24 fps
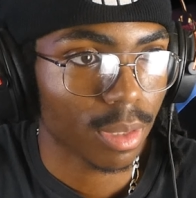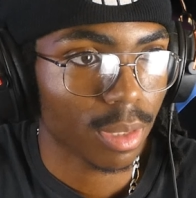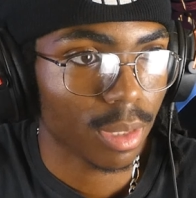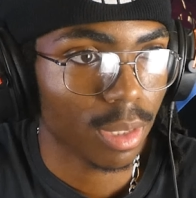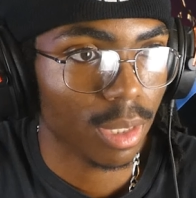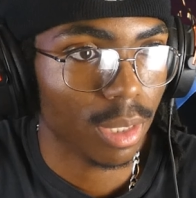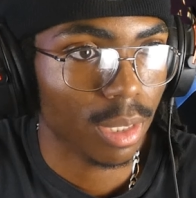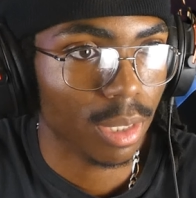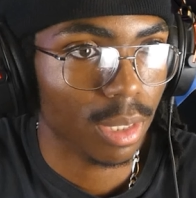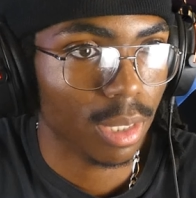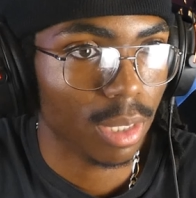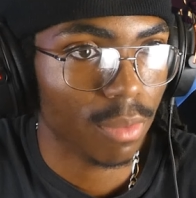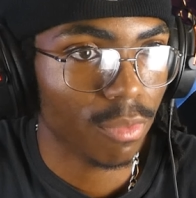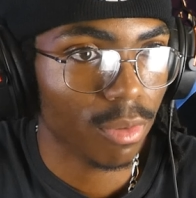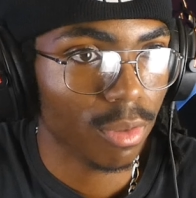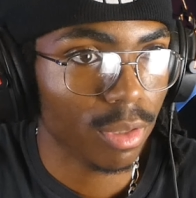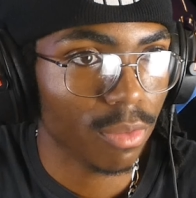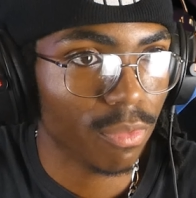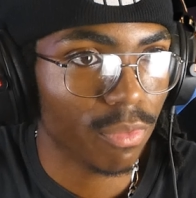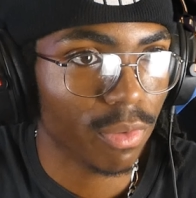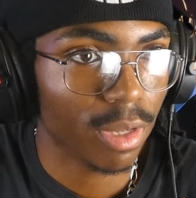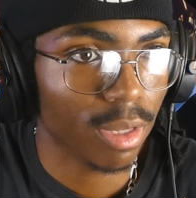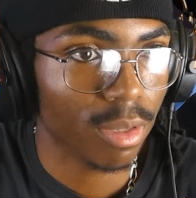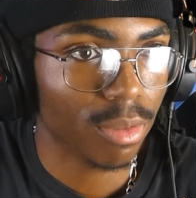Uh, I've
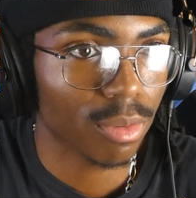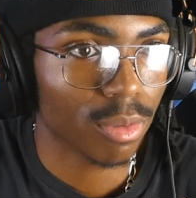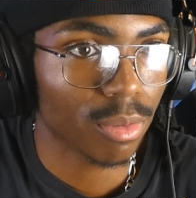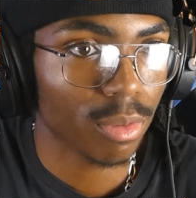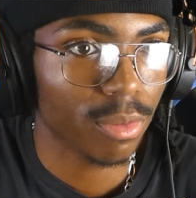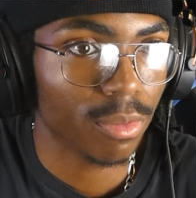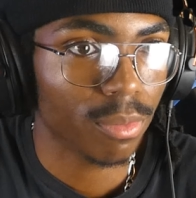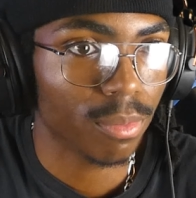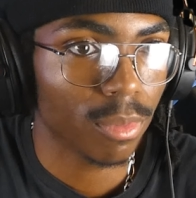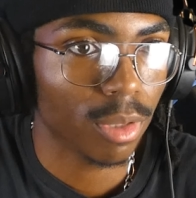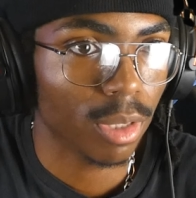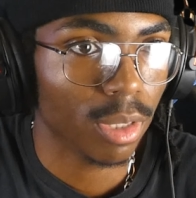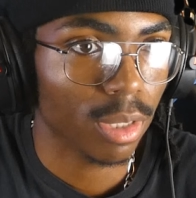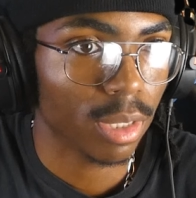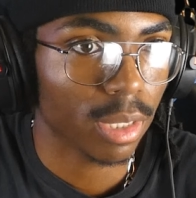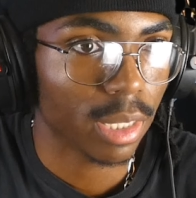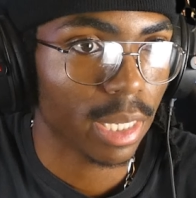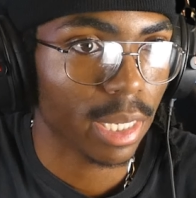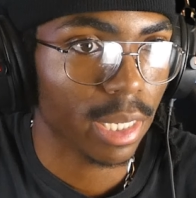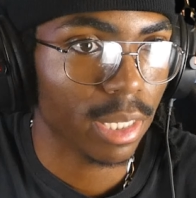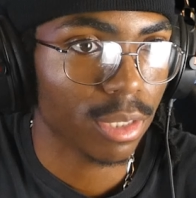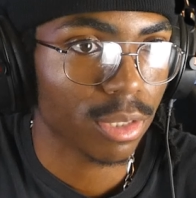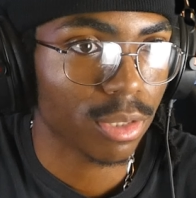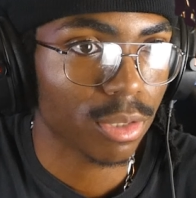only found three uh,
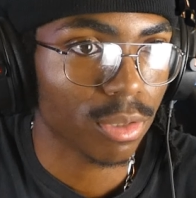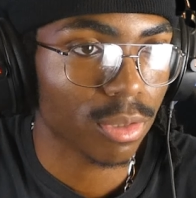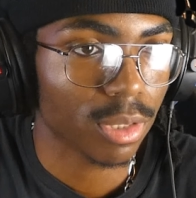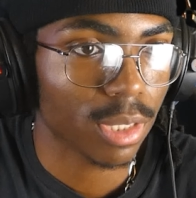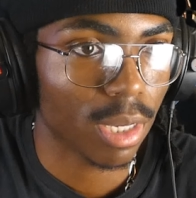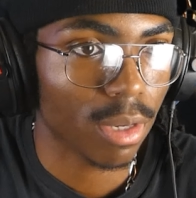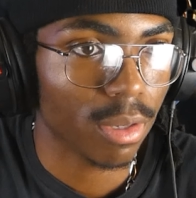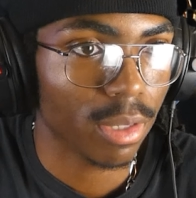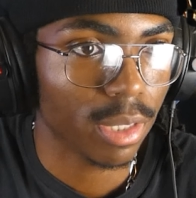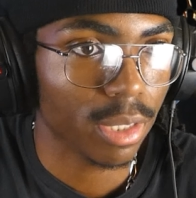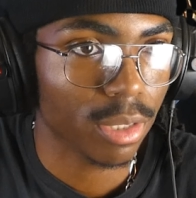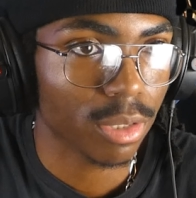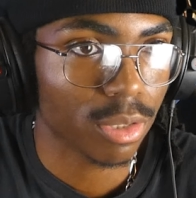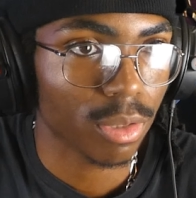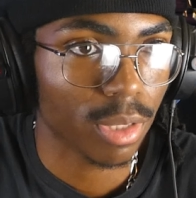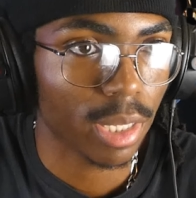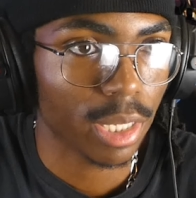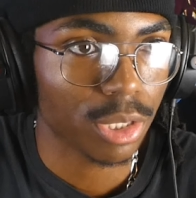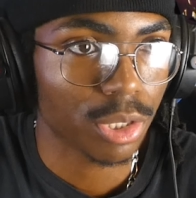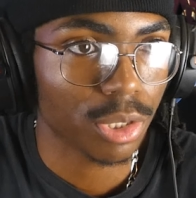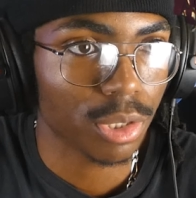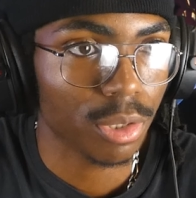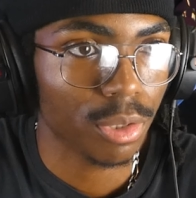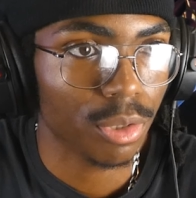canisters down here, so
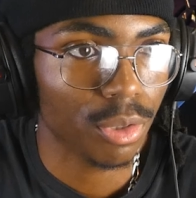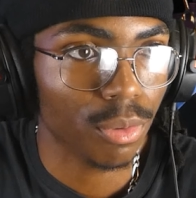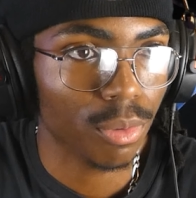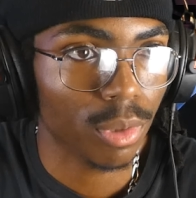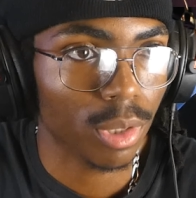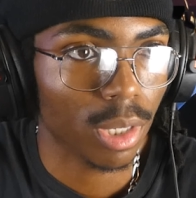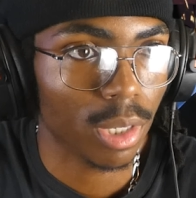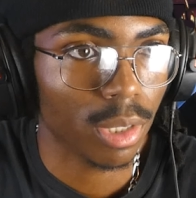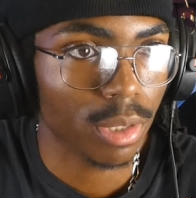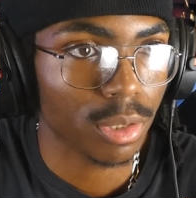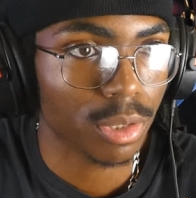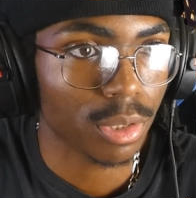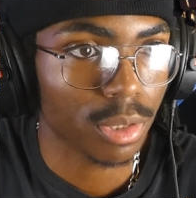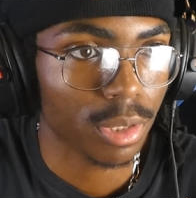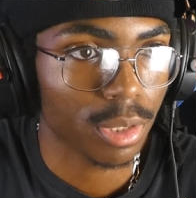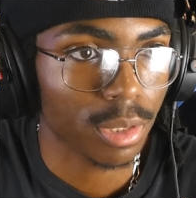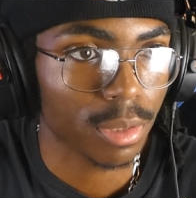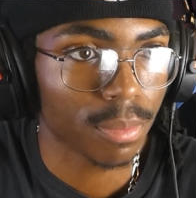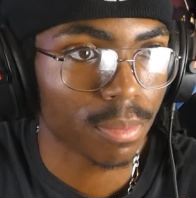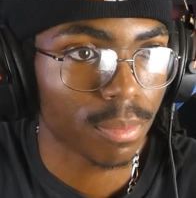that should do it, honestly.